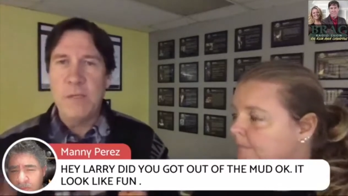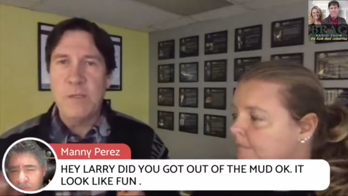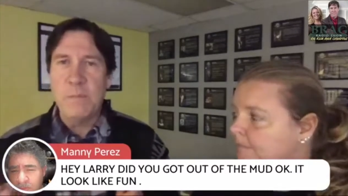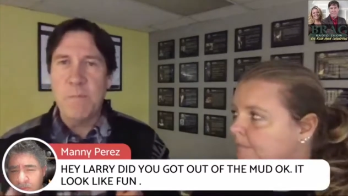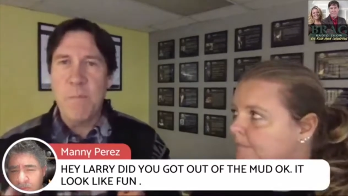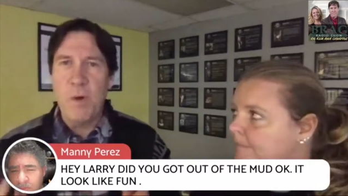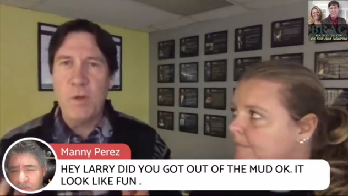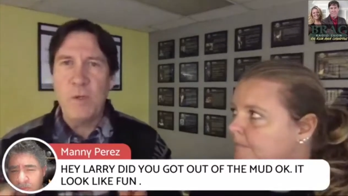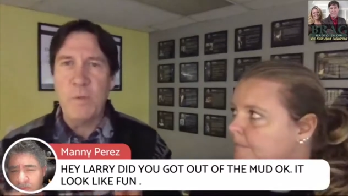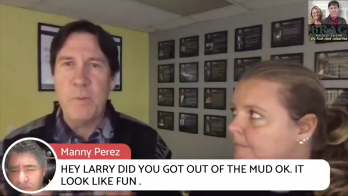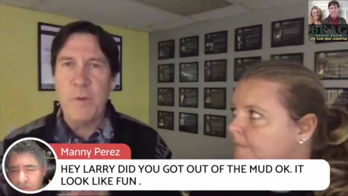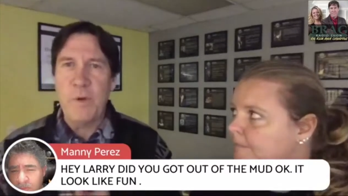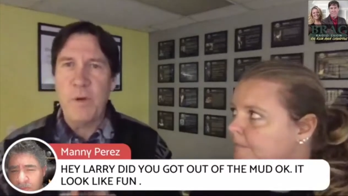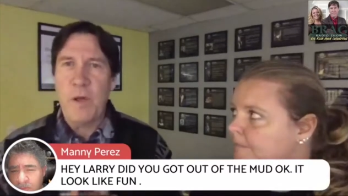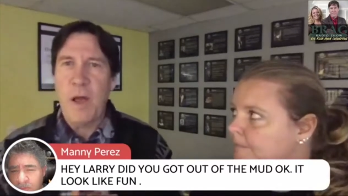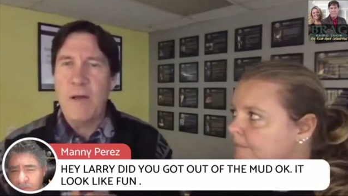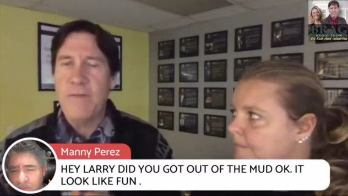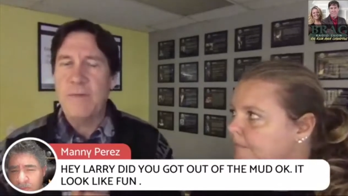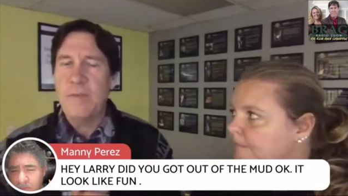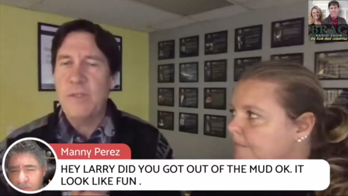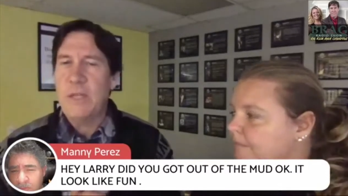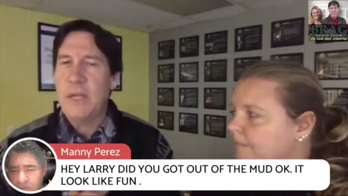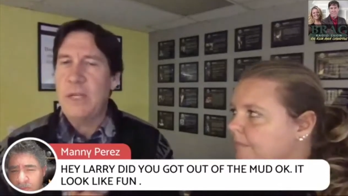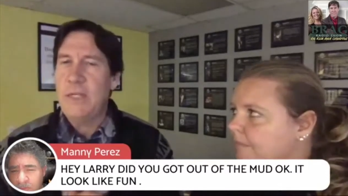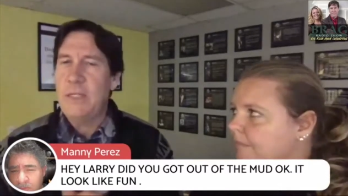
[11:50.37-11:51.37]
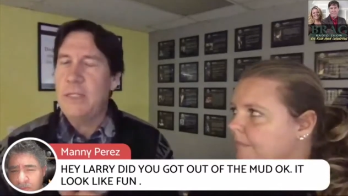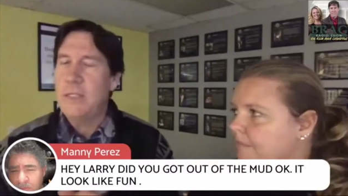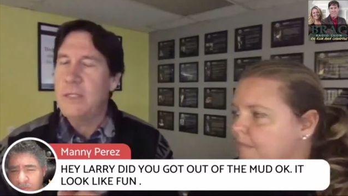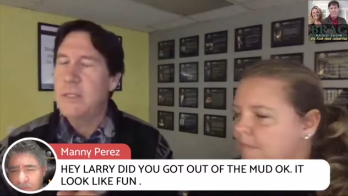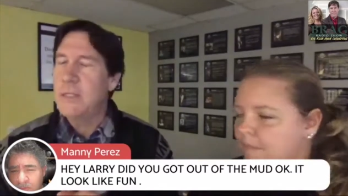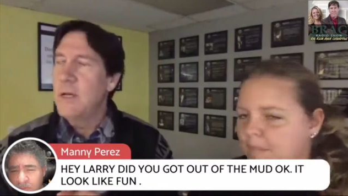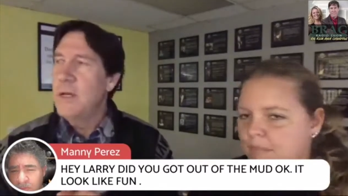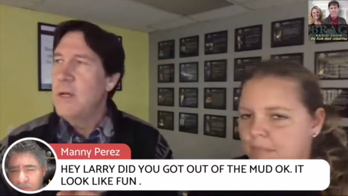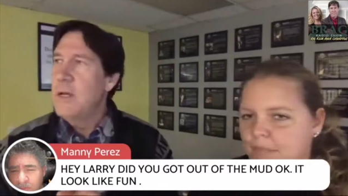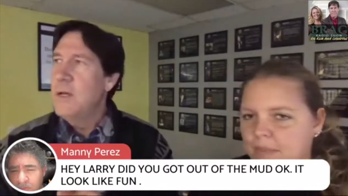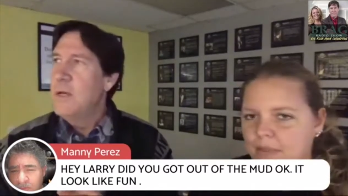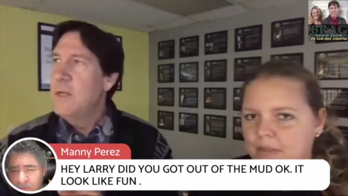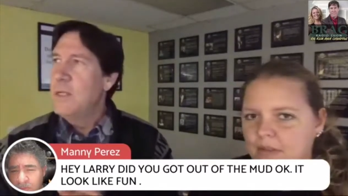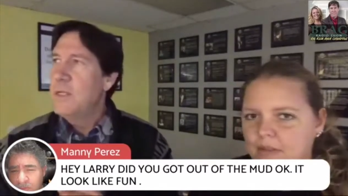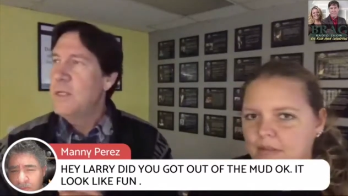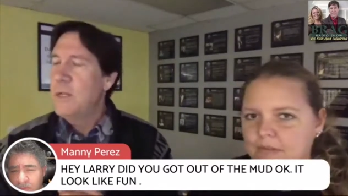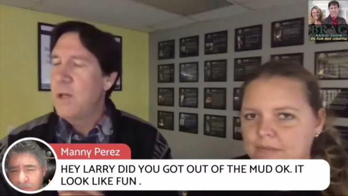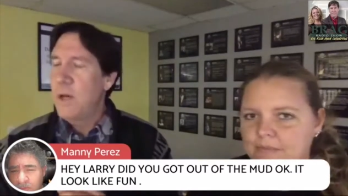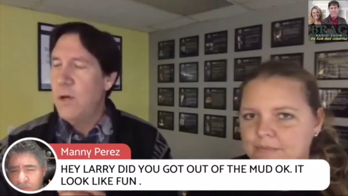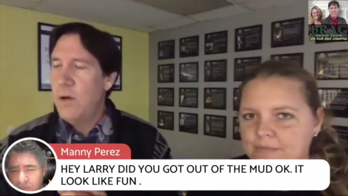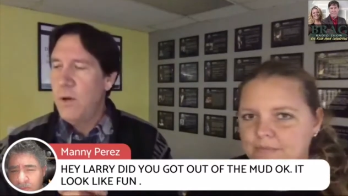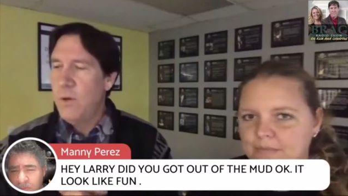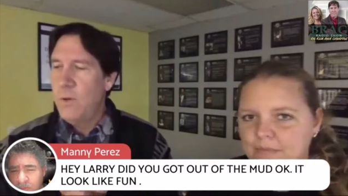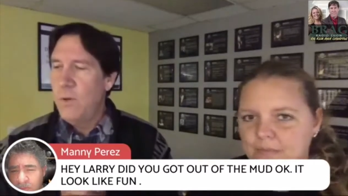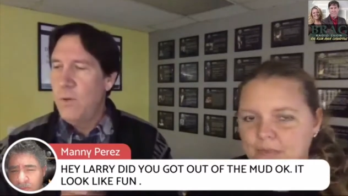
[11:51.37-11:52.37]
Speaker 1: multiple conversations.
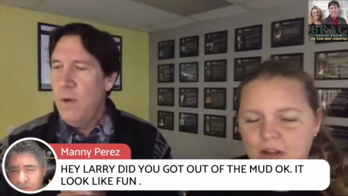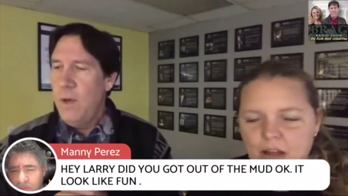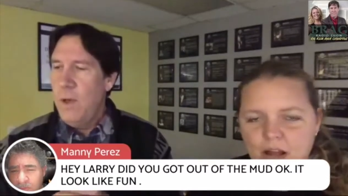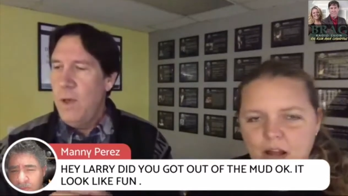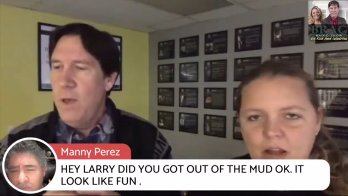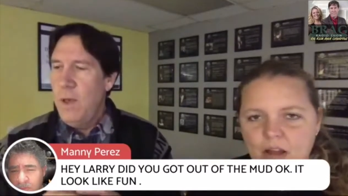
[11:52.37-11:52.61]
So I'll,